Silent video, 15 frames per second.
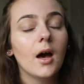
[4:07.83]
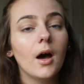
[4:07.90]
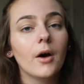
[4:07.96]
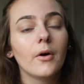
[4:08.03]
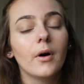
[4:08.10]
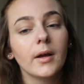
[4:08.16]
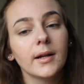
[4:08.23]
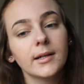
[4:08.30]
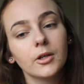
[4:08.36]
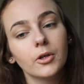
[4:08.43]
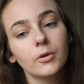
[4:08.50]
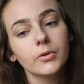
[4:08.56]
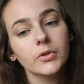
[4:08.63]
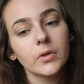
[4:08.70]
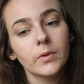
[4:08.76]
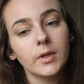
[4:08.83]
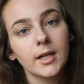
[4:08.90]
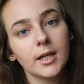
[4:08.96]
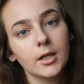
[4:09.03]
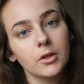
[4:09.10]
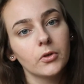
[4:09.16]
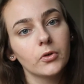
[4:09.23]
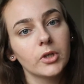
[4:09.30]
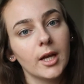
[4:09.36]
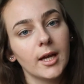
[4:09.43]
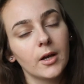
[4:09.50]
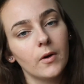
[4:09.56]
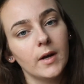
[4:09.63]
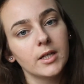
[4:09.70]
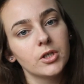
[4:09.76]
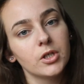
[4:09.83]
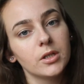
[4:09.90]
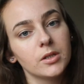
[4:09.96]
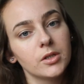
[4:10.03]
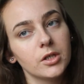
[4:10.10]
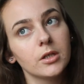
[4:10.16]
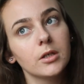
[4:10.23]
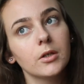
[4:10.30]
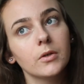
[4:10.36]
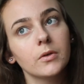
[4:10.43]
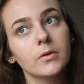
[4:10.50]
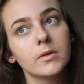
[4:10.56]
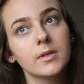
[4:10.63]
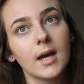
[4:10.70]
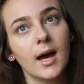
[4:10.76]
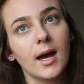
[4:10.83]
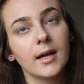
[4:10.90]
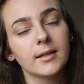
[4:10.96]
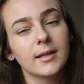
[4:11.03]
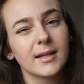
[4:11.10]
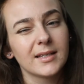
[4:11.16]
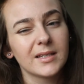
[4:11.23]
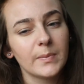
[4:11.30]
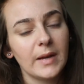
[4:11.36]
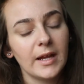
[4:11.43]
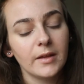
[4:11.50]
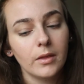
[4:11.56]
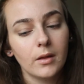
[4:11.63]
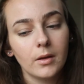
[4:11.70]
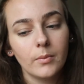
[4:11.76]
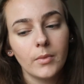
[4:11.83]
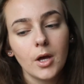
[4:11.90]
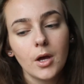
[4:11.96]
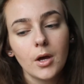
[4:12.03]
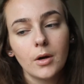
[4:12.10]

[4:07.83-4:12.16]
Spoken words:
Oh, and you also want to include equations used and explain them.